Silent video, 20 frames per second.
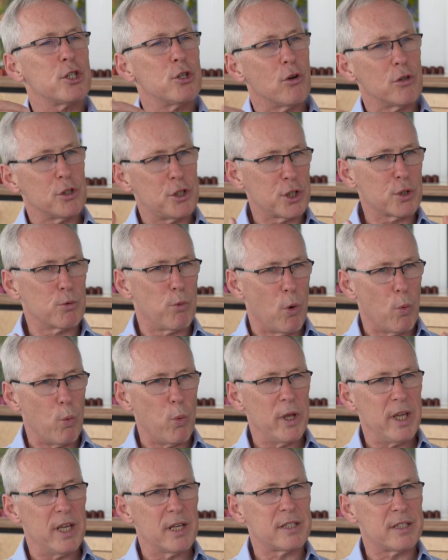not just what
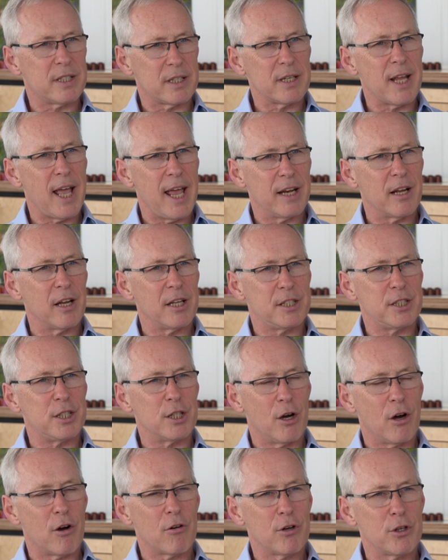we as
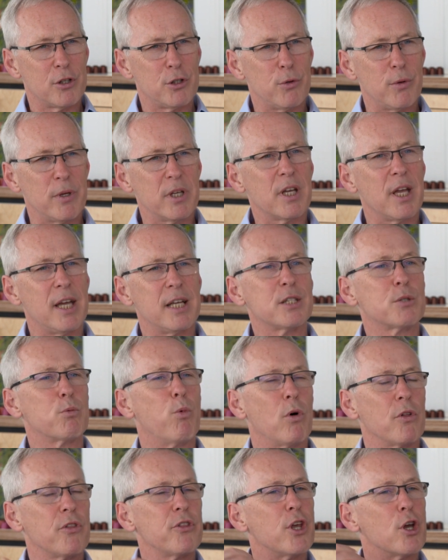NITR are doing, it's
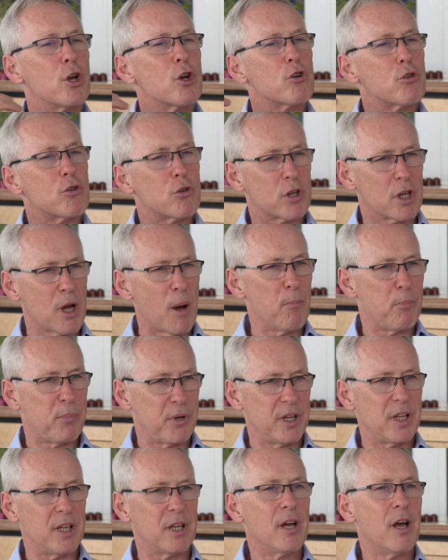what the company as
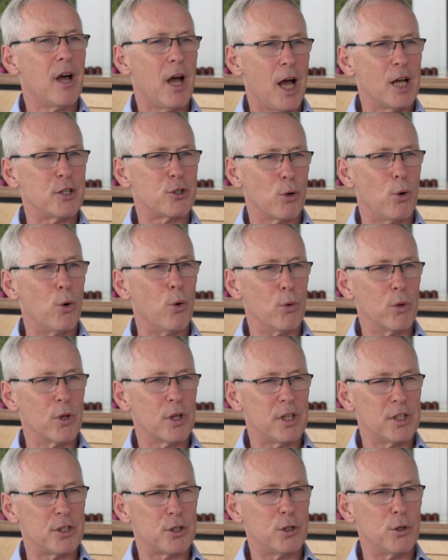a whole
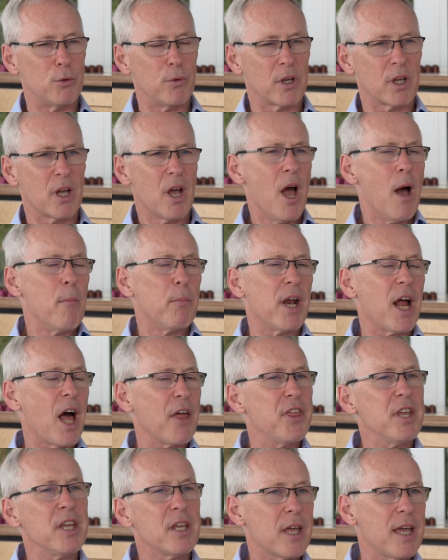is doing. But I
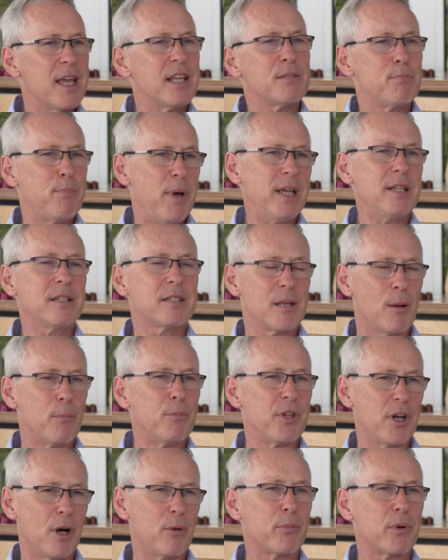think it's best
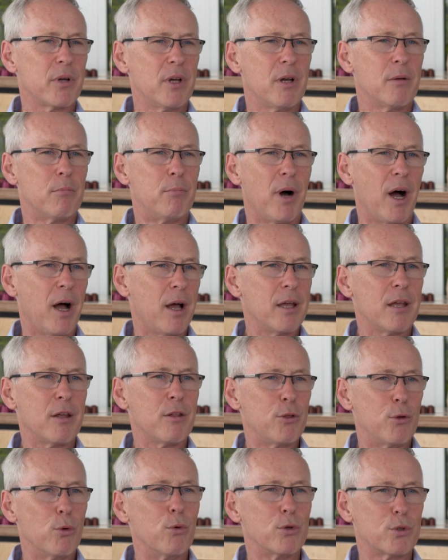summed up by
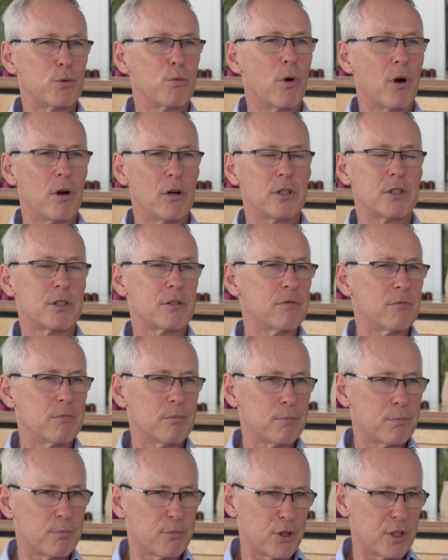those words:
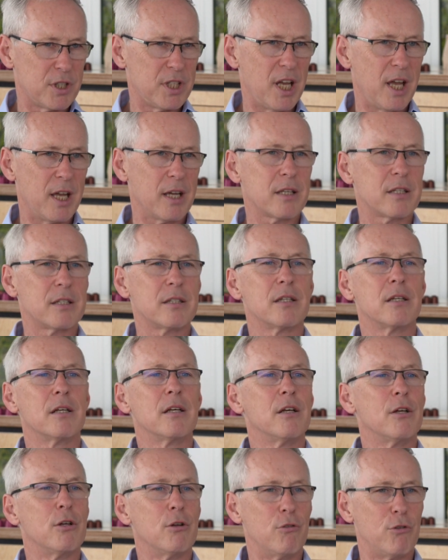protect,
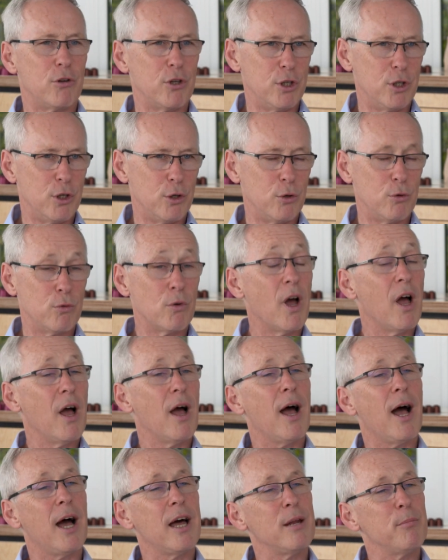renew,
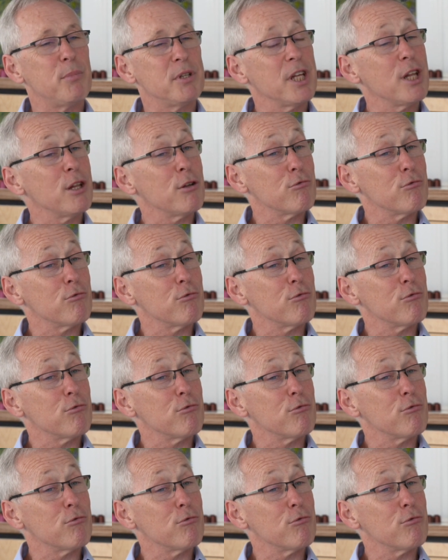and in particular,